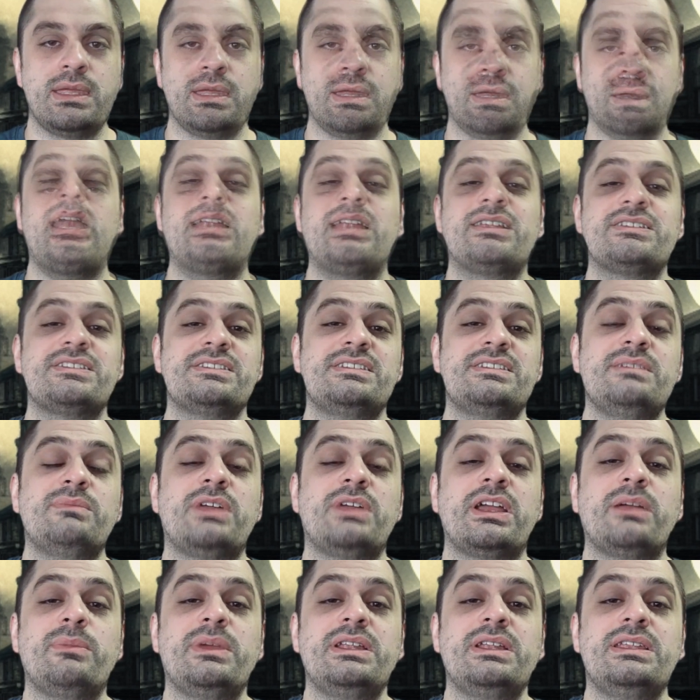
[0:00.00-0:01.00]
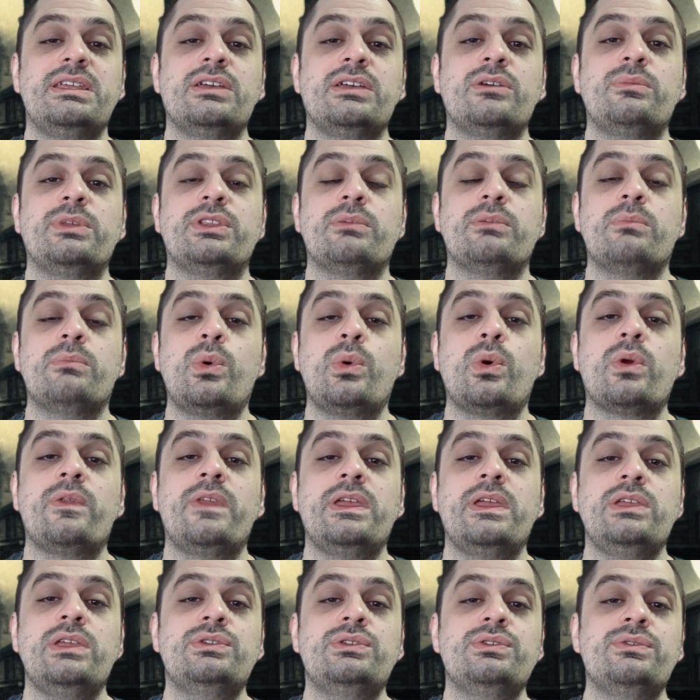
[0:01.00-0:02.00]
It doesn't seem like a big deal, but the more that
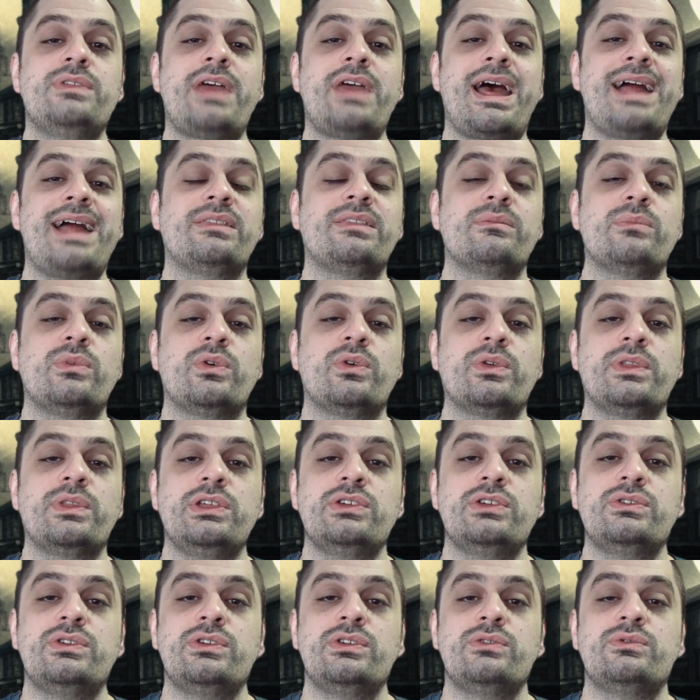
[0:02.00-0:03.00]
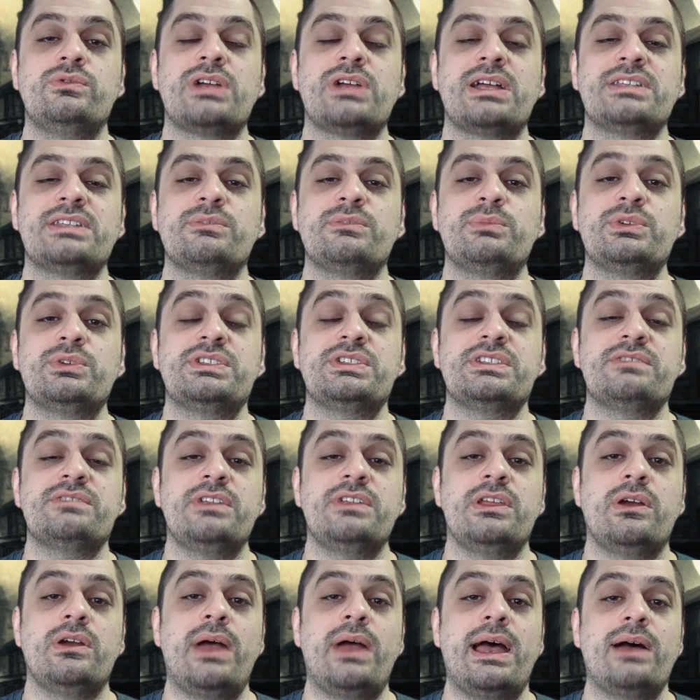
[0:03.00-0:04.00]
you do that, the more that YouTube tries to push this
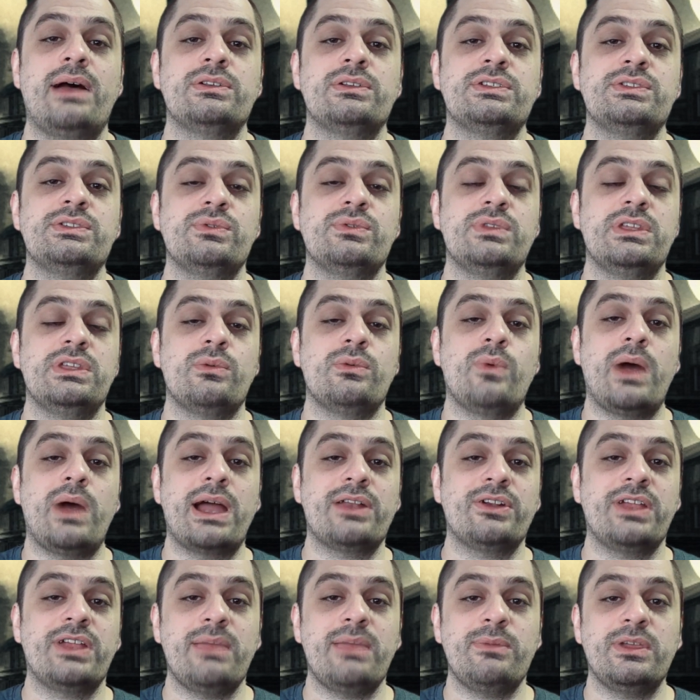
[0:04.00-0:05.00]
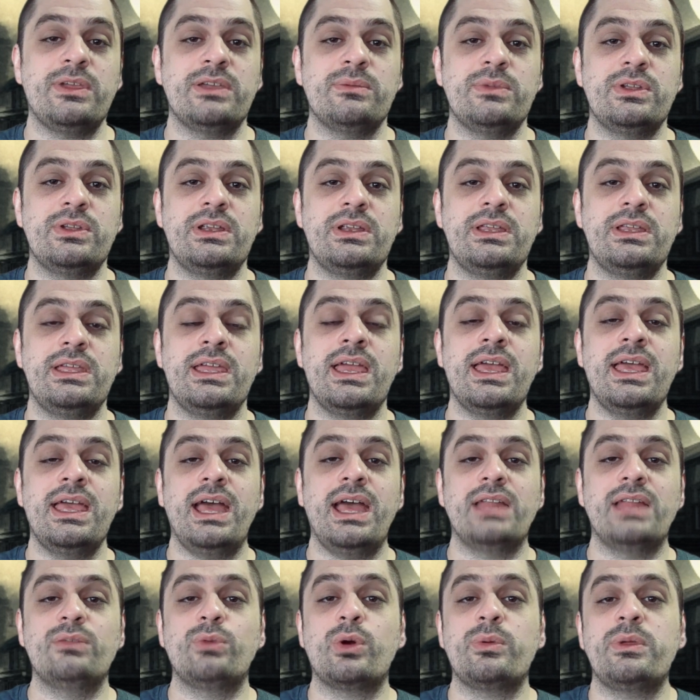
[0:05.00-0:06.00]
video out to the wider gaming community,
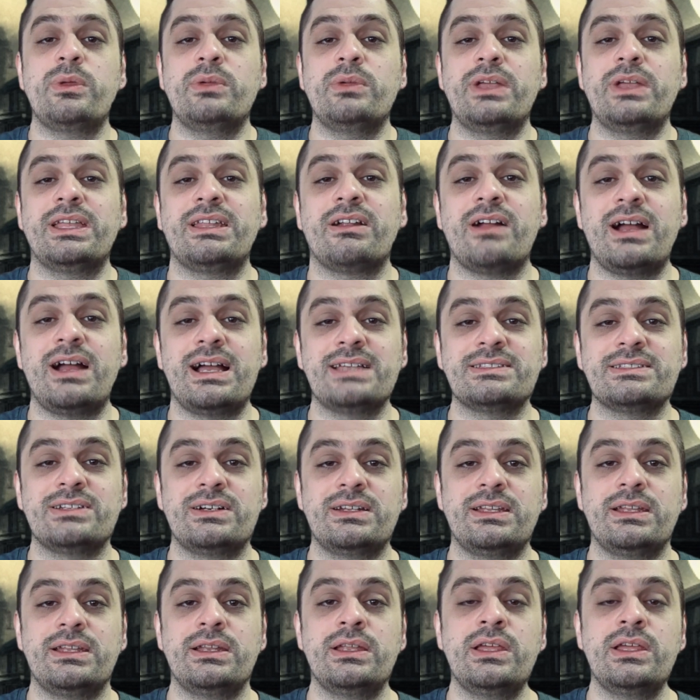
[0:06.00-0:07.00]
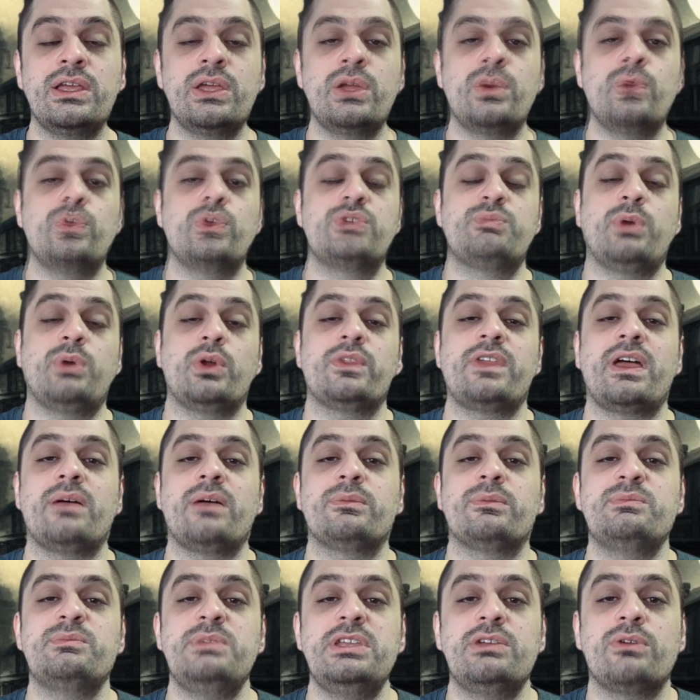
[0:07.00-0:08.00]
and the more people get their eyes on it, which both
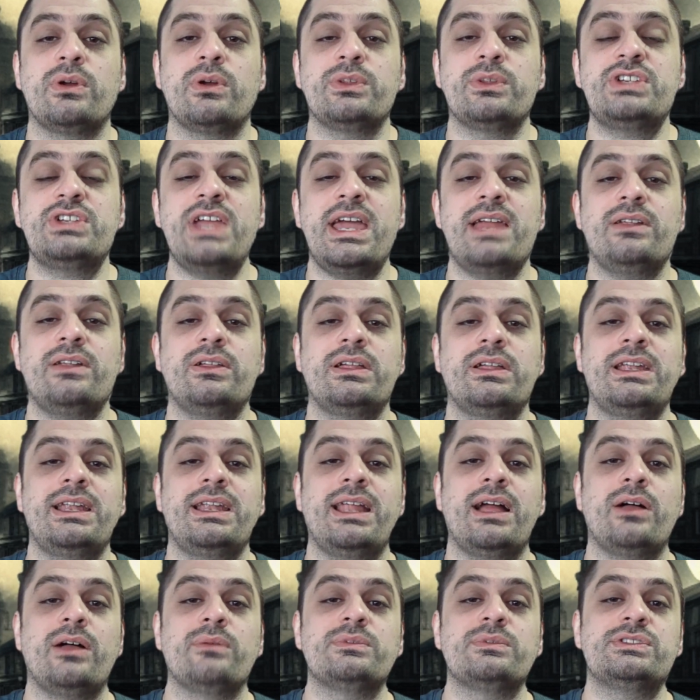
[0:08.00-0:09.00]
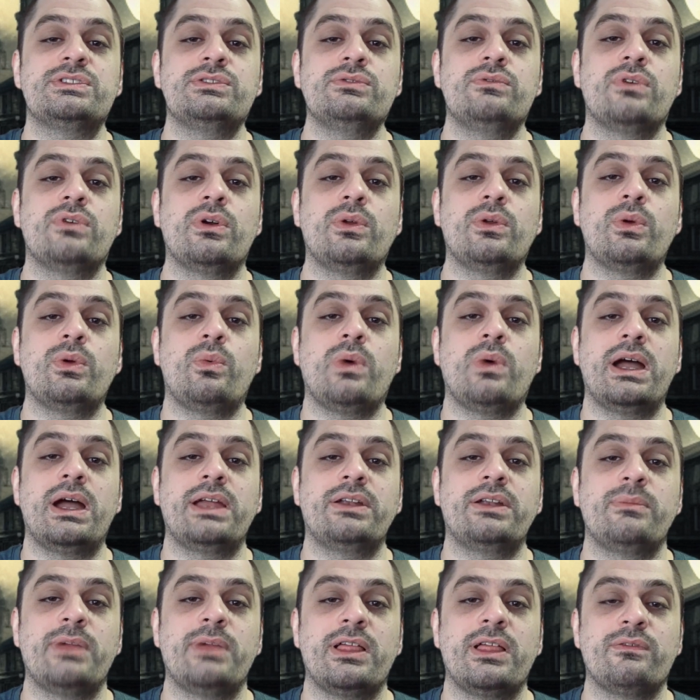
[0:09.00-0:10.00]
helps me grow the channel and it helps to grow the
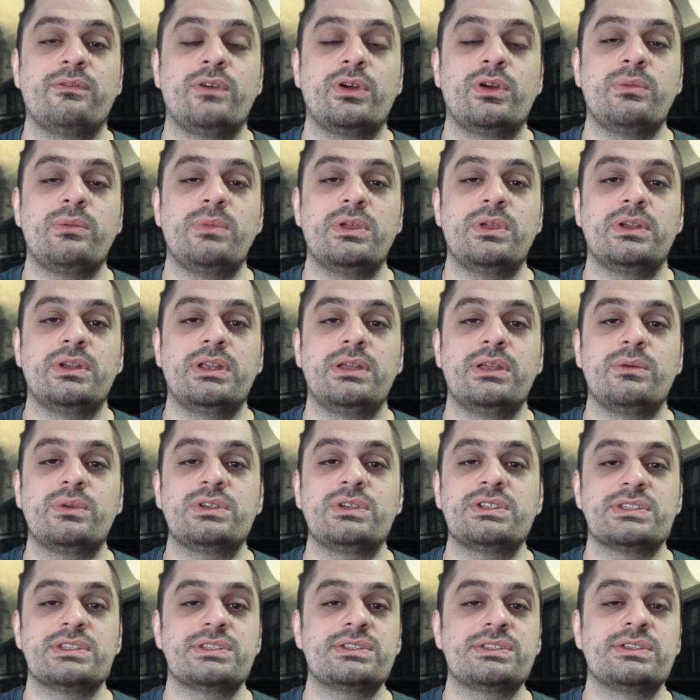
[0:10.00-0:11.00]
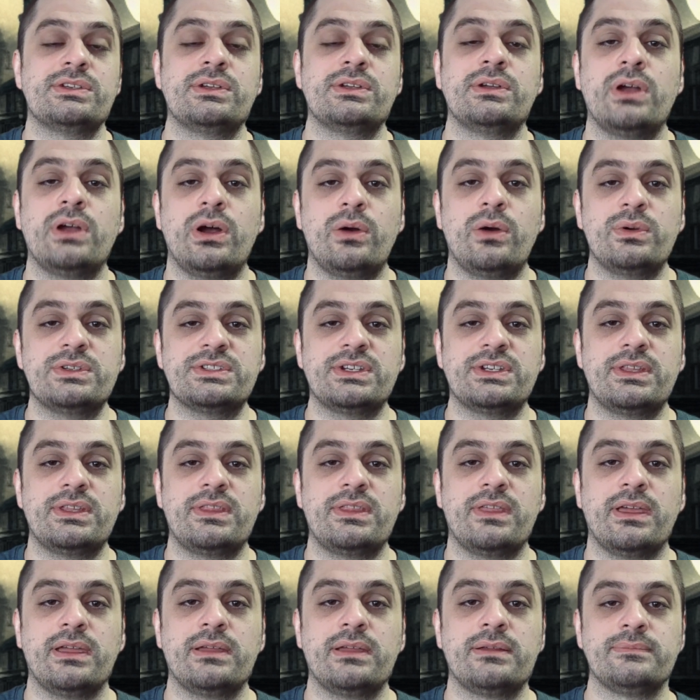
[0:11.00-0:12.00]
wider Malifaux community, which is always a good thing.